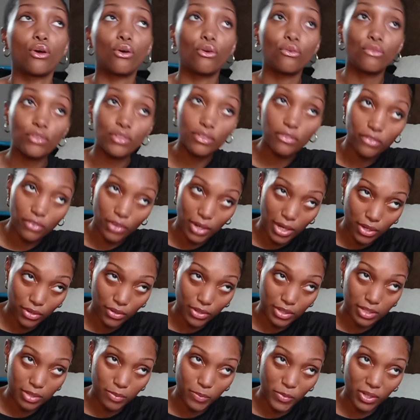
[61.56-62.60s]
over the
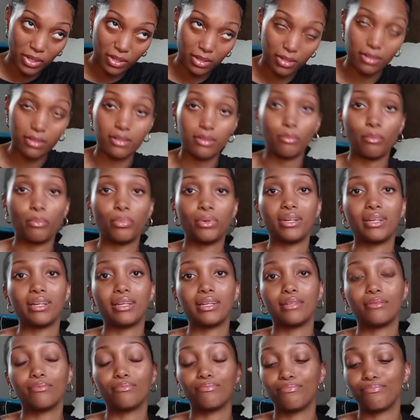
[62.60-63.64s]
fragrance mist,
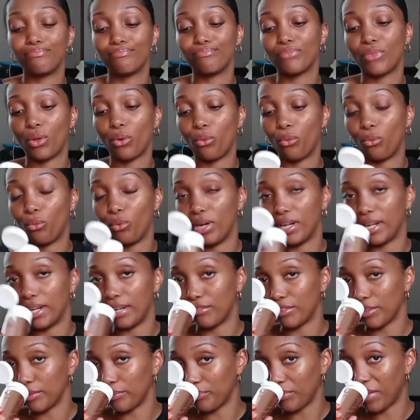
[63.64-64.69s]
but
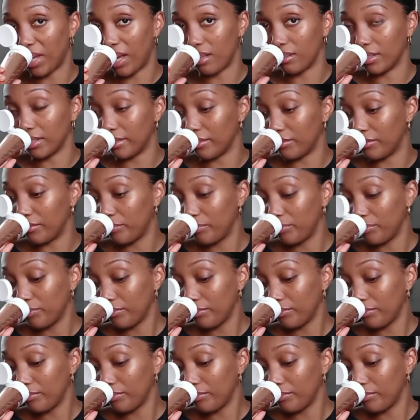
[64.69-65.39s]
whatever, I'll live.